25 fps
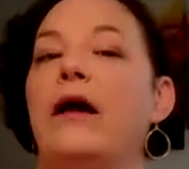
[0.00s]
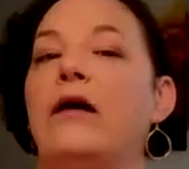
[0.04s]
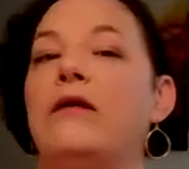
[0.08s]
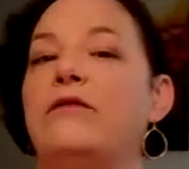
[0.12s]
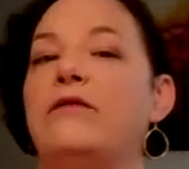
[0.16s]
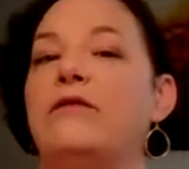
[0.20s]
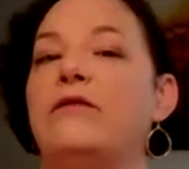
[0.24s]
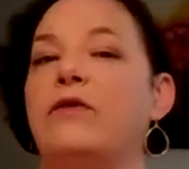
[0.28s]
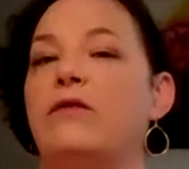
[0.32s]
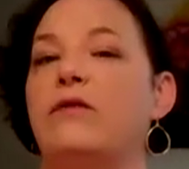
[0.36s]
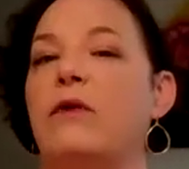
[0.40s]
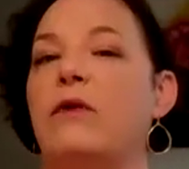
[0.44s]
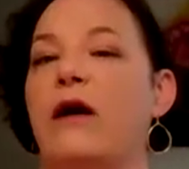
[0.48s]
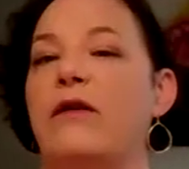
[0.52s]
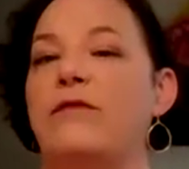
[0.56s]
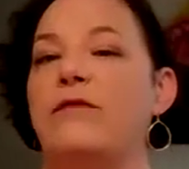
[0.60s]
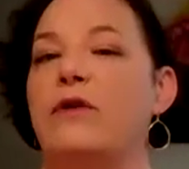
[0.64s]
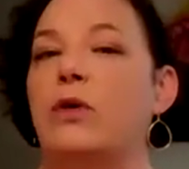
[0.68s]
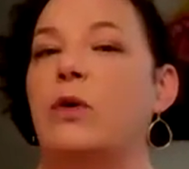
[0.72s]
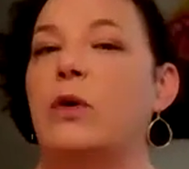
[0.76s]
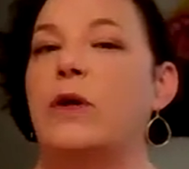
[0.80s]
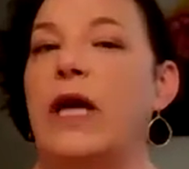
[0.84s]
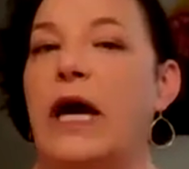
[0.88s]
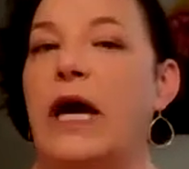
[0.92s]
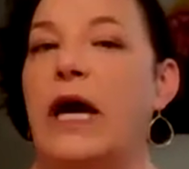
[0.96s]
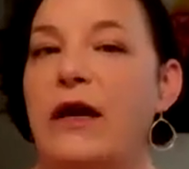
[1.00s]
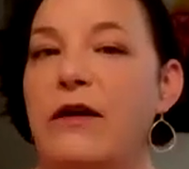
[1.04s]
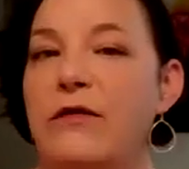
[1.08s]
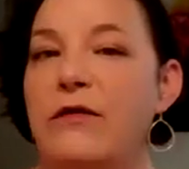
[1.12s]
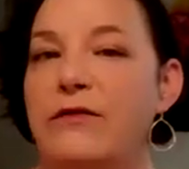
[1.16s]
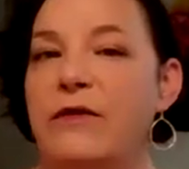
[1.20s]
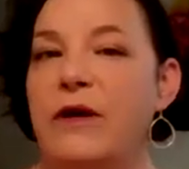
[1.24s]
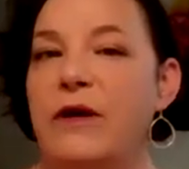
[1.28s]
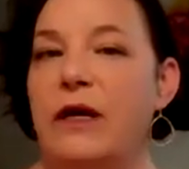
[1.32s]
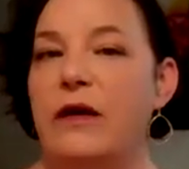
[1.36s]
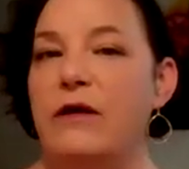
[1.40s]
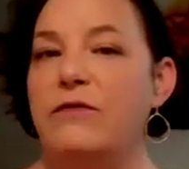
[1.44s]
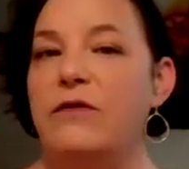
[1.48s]
of your life
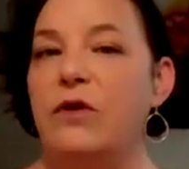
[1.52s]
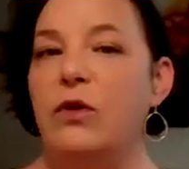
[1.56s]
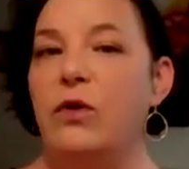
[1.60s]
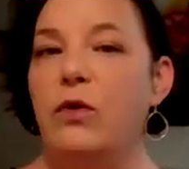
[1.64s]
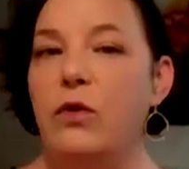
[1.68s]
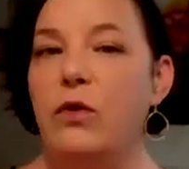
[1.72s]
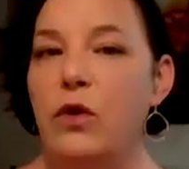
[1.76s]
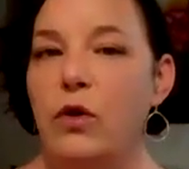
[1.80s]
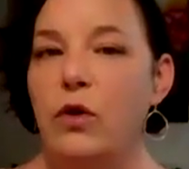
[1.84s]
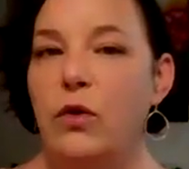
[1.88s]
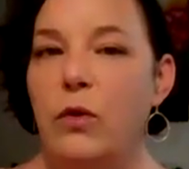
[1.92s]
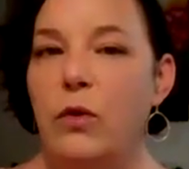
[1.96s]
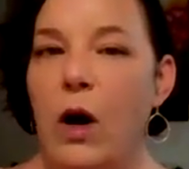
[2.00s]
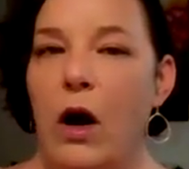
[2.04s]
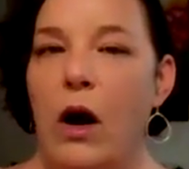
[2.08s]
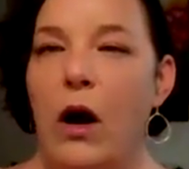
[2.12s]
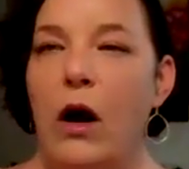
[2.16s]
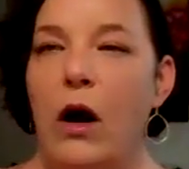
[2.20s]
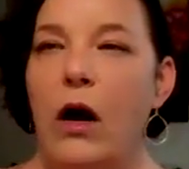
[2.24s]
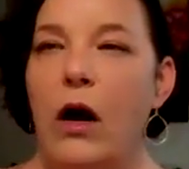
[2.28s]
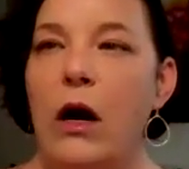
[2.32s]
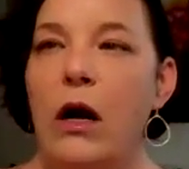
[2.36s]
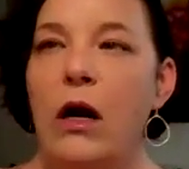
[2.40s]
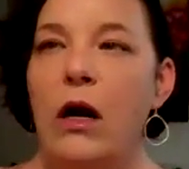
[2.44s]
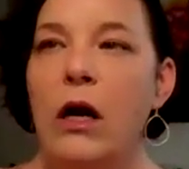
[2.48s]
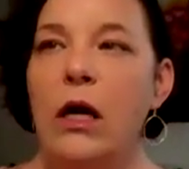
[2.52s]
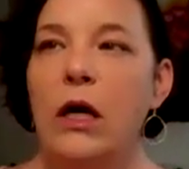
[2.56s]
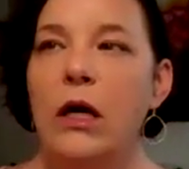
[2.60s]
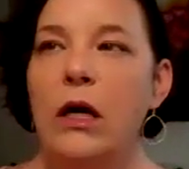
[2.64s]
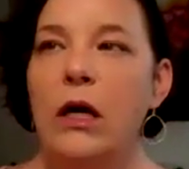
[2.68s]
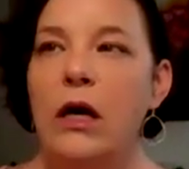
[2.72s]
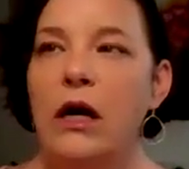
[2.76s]
and of who you are.